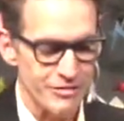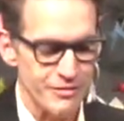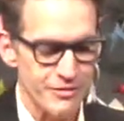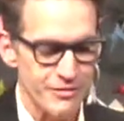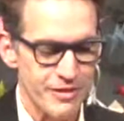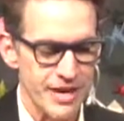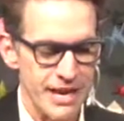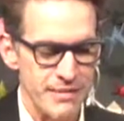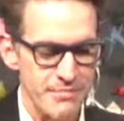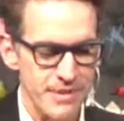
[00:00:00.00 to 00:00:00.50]

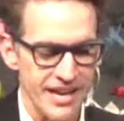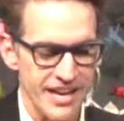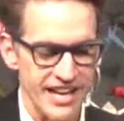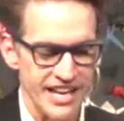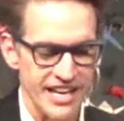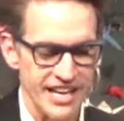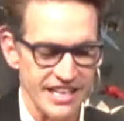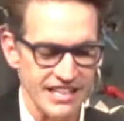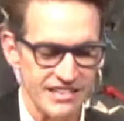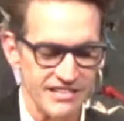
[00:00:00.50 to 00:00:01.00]

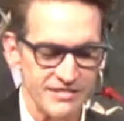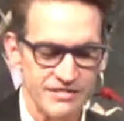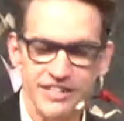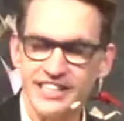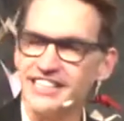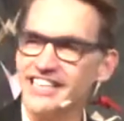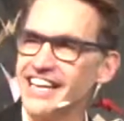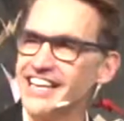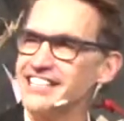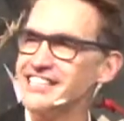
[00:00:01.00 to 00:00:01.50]
Rabbi
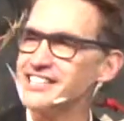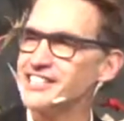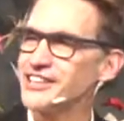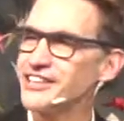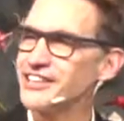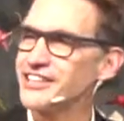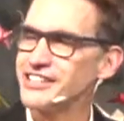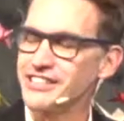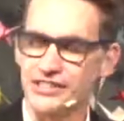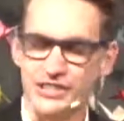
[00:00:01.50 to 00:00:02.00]
Friedlander
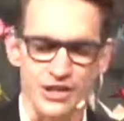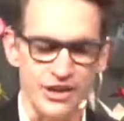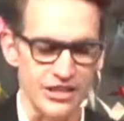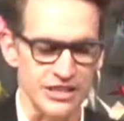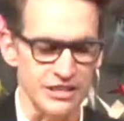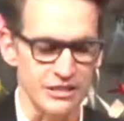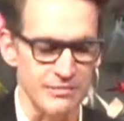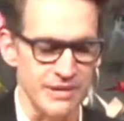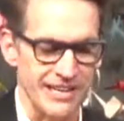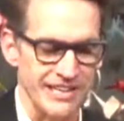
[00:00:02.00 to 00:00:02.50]

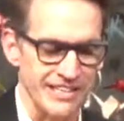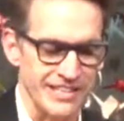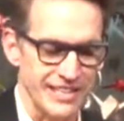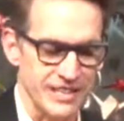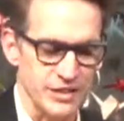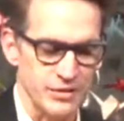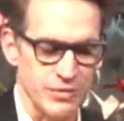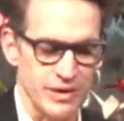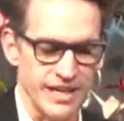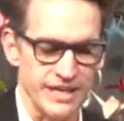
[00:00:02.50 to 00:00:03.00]
talked about it
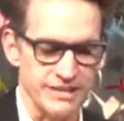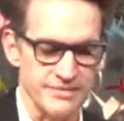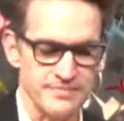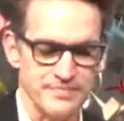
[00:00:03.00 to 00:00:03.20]
this way.